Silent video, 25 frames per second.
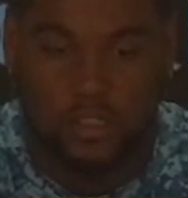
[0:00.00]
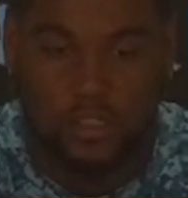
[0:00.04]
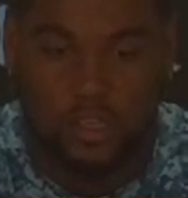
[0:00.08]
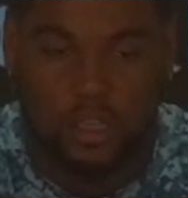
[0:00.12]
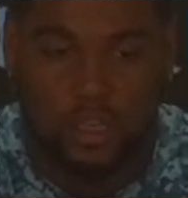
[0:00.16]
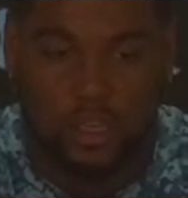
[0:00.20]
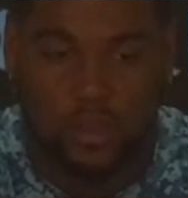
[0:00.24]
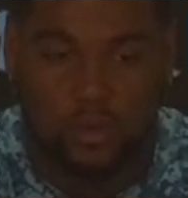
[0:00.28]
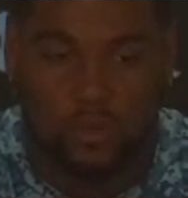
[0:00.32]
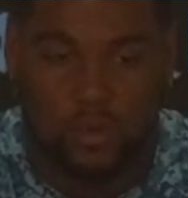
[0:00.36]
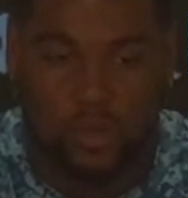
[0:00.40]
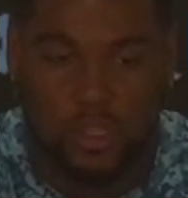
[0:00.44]

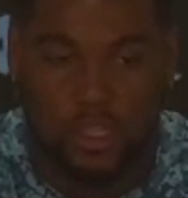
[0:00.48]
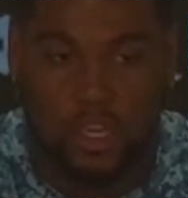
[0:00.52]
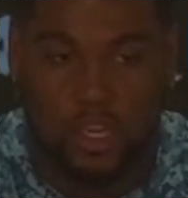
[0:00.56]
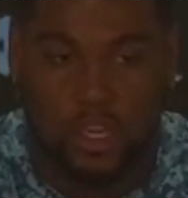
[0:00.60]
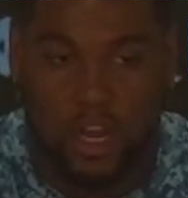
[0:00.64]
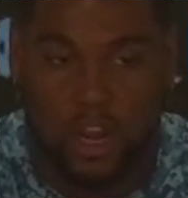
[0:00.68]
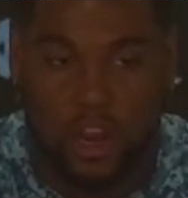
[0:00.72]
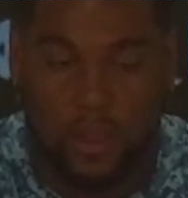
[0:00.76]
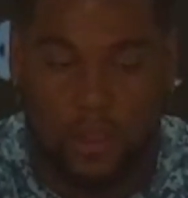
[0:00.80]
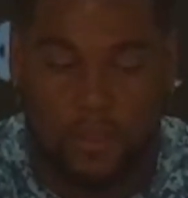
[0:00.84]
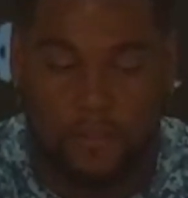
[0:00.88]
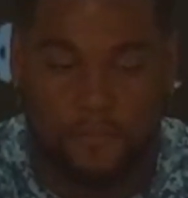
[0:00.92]
And when he
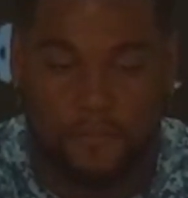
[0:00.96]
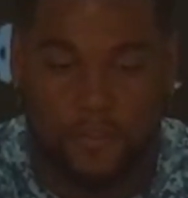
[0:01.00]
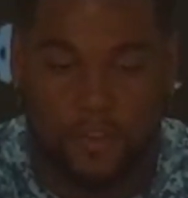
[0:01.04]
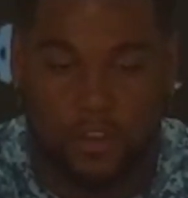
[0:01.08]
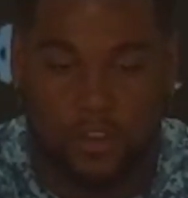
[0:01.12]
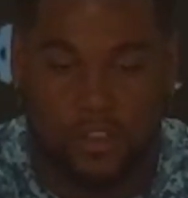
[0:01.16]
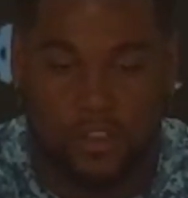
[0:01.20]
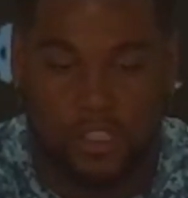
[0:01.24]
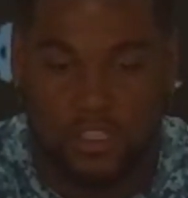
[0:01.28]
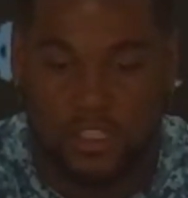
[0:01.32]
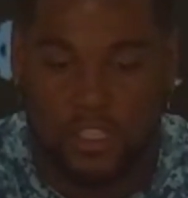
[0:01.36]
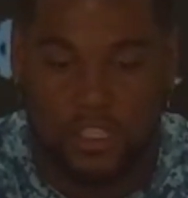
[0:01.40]
got on the
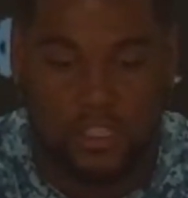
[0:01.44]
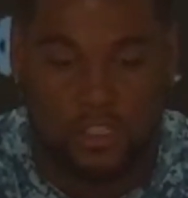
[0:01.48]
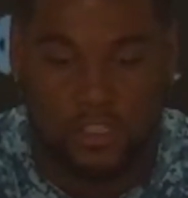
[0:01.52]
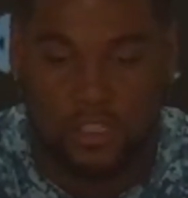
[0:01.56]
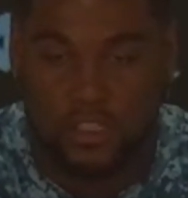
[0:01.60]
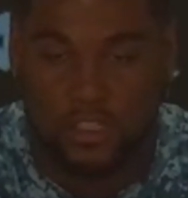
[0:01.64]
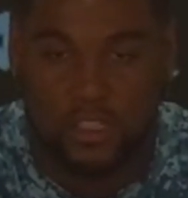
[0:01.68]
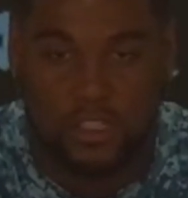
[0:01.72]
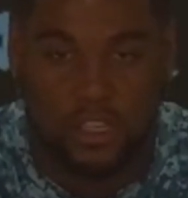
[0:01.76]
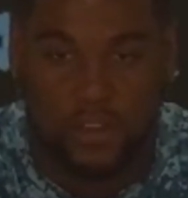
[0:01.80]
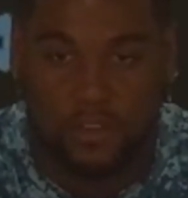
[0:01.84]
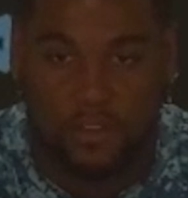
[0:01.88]
field, he
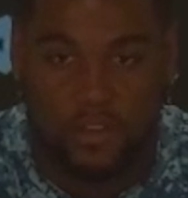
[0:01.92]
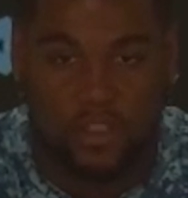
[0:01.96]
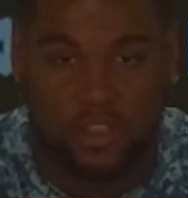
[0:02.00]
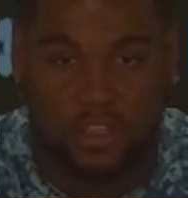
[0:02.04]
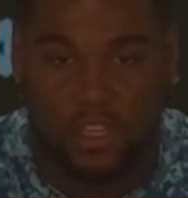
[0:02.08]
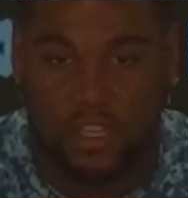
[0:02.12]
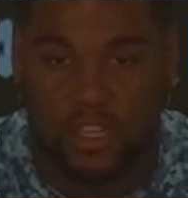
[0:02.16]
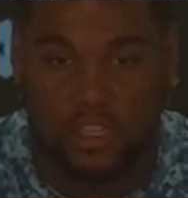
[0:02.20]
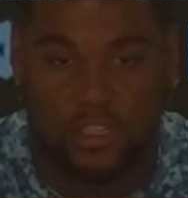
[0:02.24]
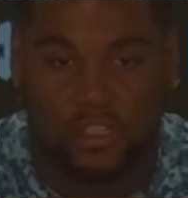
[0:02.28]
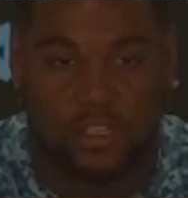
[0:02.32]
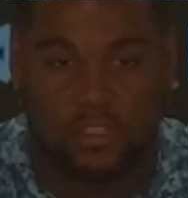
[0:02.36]
did everything
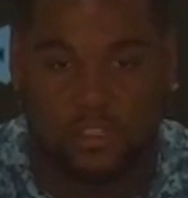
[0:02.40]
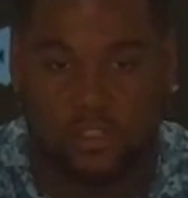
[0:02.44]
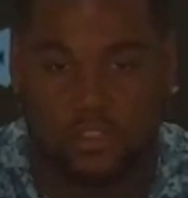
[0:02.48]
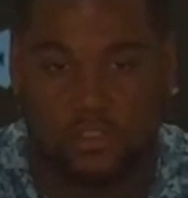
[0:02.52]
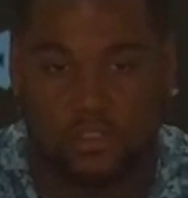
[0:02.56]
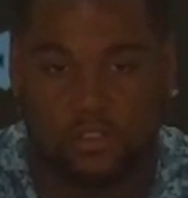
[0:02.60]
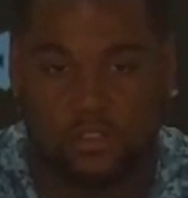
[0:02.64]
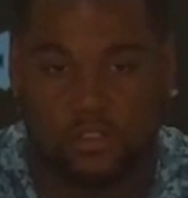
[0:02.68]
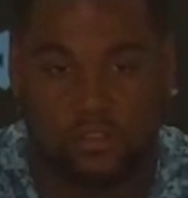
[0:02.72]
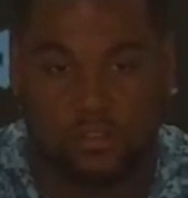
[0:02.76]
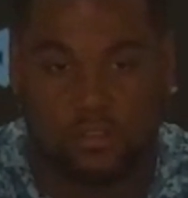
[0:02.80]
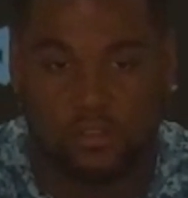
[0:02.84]
that he needed to
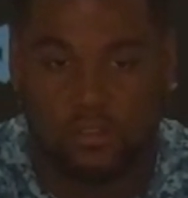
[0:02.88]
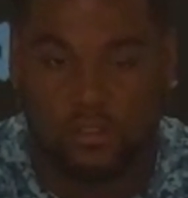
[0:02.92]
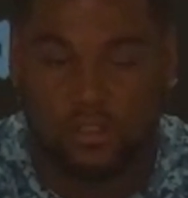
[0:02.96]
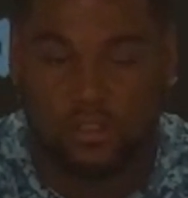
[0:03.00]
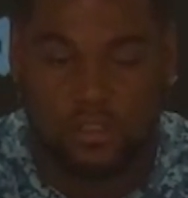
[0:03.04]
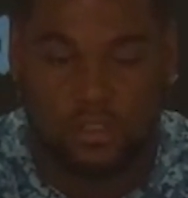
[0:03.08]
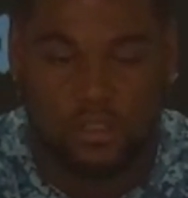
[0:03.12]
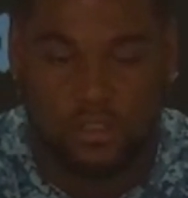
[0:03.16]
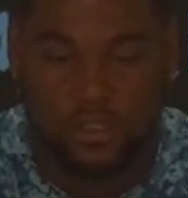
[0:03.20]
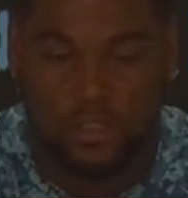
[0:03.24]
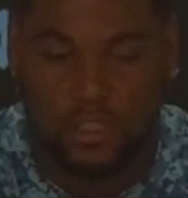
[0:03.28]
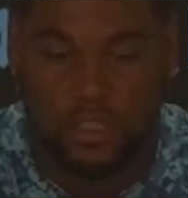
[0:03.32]
do,
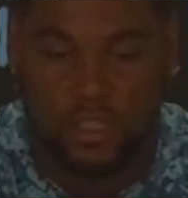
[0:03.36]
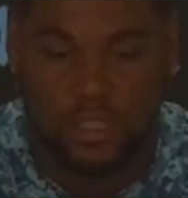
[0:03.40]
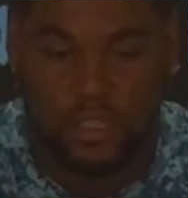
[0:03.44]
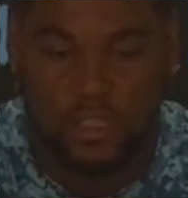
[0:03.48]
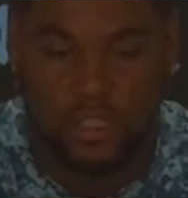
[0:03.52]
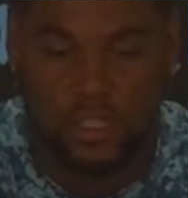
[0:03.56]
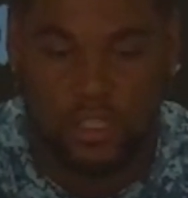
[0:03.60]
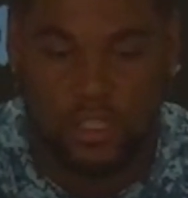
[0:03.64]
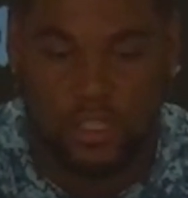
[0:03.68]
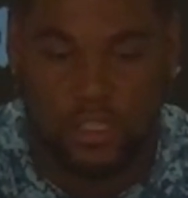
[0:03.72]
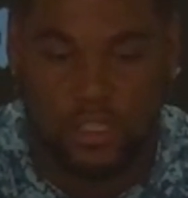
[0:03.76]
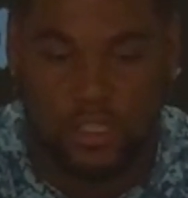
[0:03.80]
and he
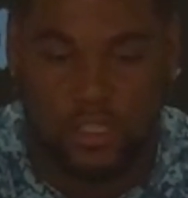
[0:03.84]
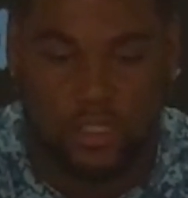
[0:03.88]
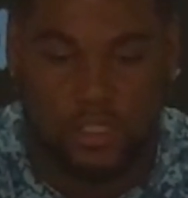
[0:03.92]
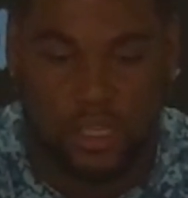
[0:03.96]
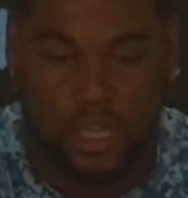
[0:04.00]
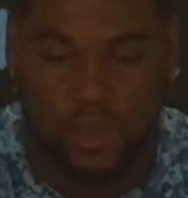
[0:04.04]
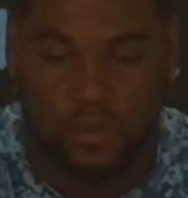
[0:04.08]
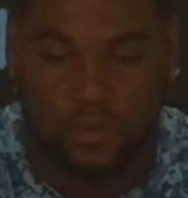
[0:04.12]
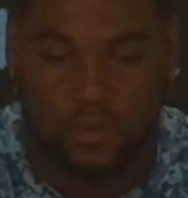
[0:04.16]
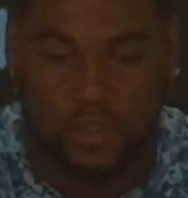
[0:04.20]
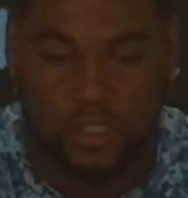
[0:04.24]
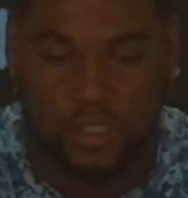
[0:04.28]
did his
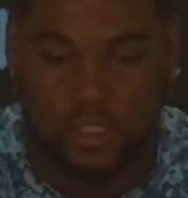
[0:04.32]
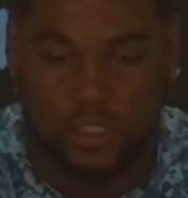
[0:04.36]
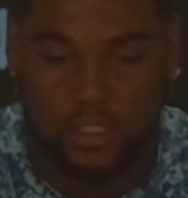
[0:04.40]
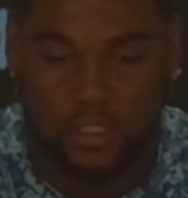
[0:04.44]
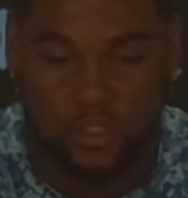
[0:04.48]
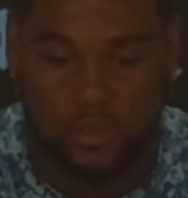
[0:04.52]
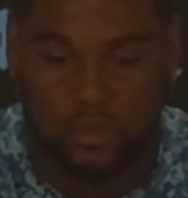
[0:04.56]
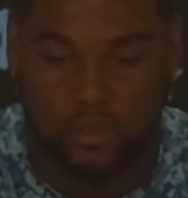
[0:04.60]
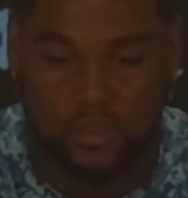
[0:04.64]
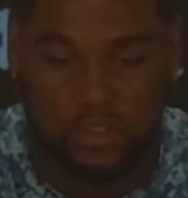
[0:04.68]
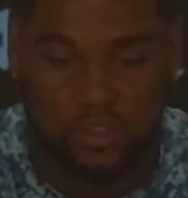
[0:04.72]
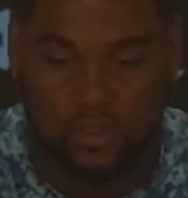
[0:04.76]
assignments, and he
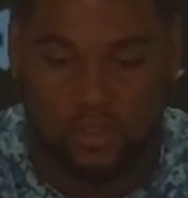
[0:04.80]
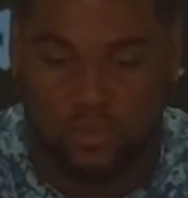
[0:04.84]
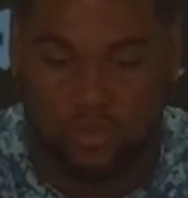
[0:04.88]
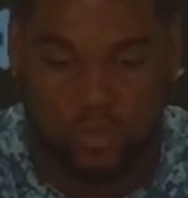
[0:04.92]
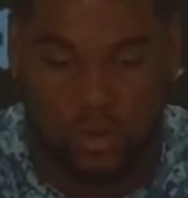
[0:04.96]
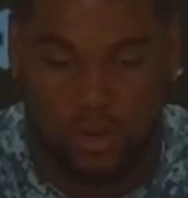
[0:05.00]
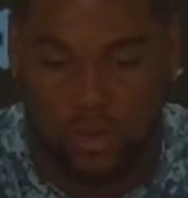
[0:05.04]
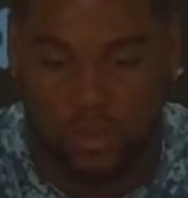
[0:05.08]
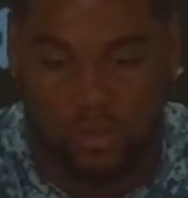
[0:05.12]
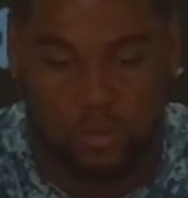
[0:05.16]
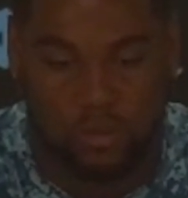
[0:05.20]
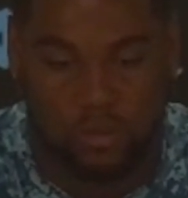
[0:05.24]
was
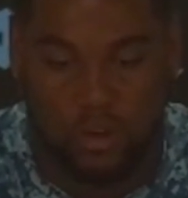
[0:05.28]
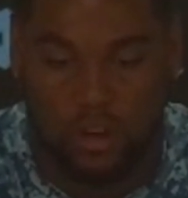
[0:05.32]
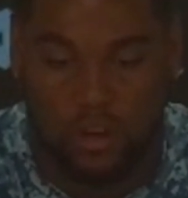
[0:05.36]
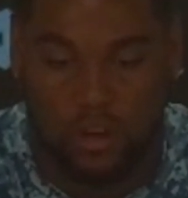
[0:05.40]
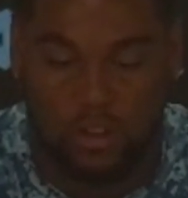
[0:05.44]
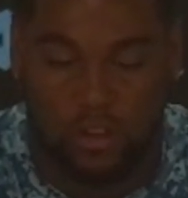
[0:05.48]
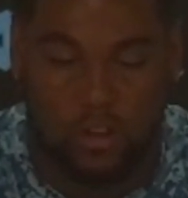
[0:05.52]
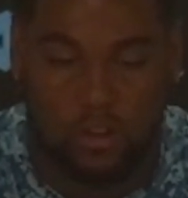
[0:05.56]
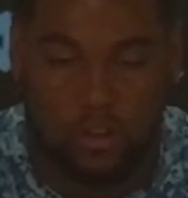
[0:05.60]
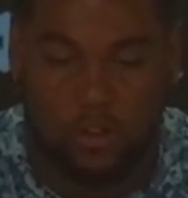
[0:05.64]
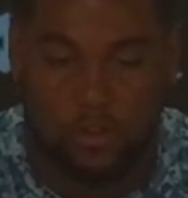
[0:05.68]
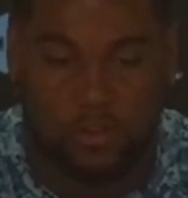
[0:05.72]
running the ball
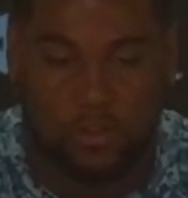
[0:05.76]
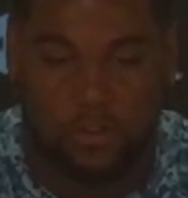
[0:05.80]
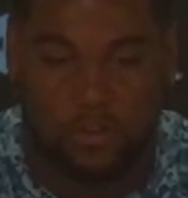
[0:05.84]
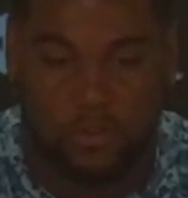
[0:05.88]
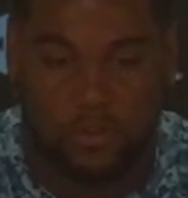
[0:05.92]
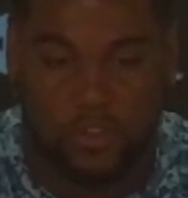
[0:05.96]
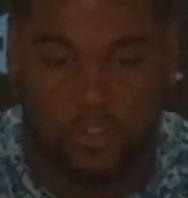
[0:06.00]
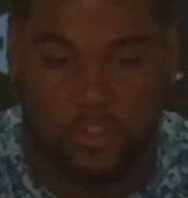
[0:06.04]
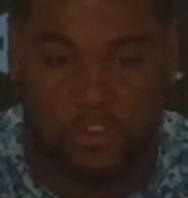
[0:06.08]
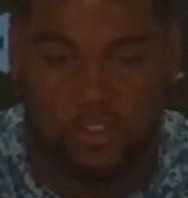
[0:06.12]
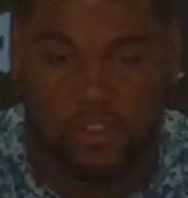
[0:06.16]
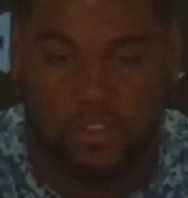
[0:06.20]
all over the
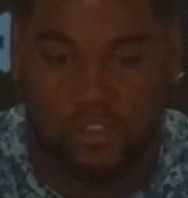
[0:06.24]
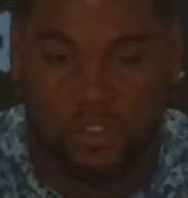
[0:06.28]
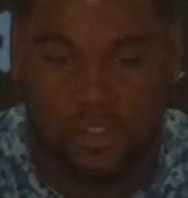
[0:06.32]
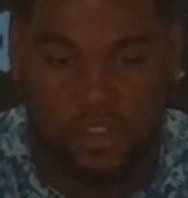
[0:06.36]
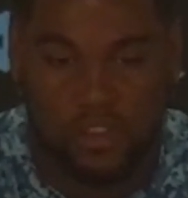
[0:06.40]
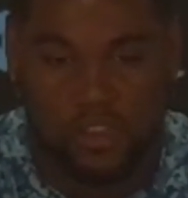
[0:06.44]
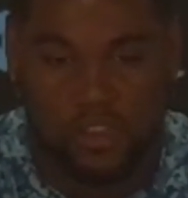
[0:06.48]
field.